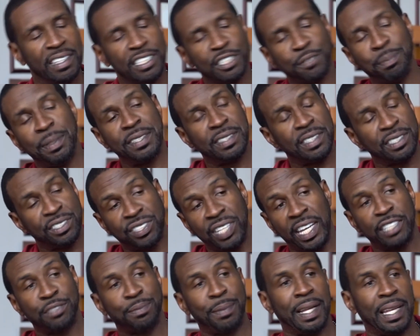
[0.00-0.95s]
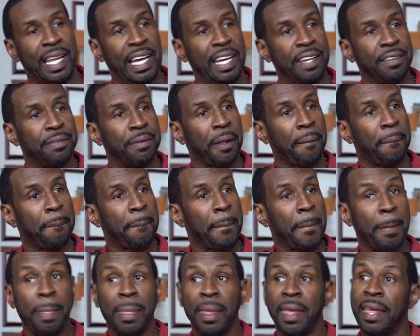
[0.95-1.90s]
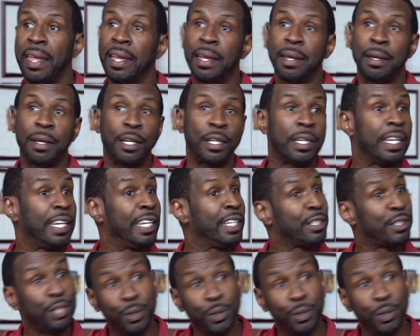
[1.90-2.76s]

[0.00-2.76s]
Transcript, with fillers: tricks and a lot of business technique sales